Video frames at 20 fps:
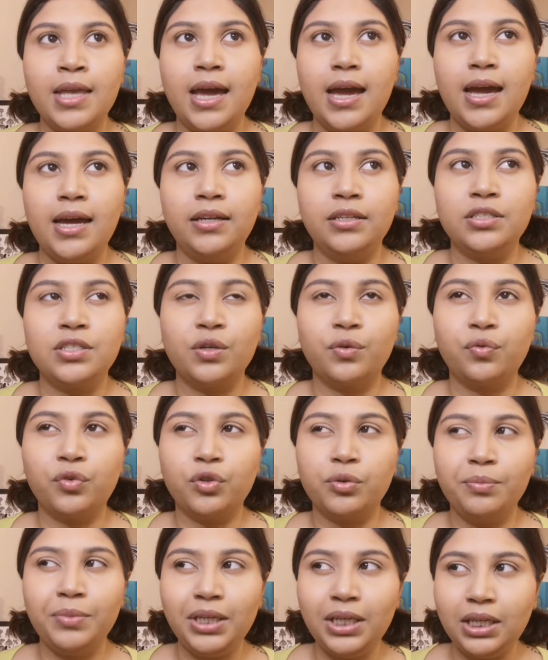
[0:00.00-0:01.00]
And so for
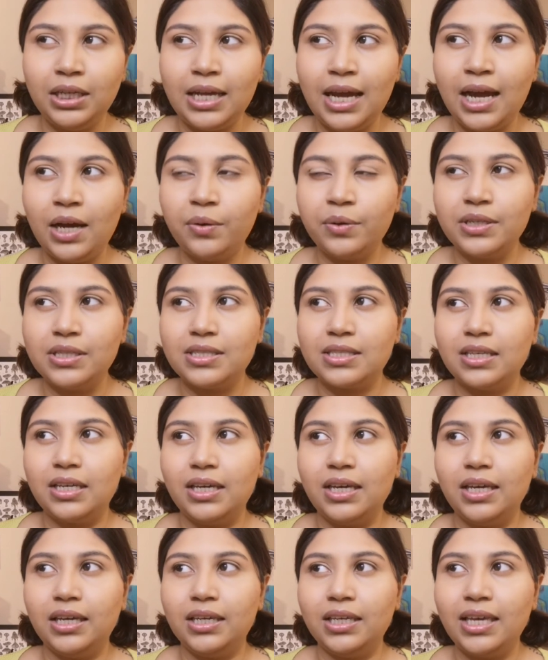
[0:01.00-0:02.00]
me now, it's like,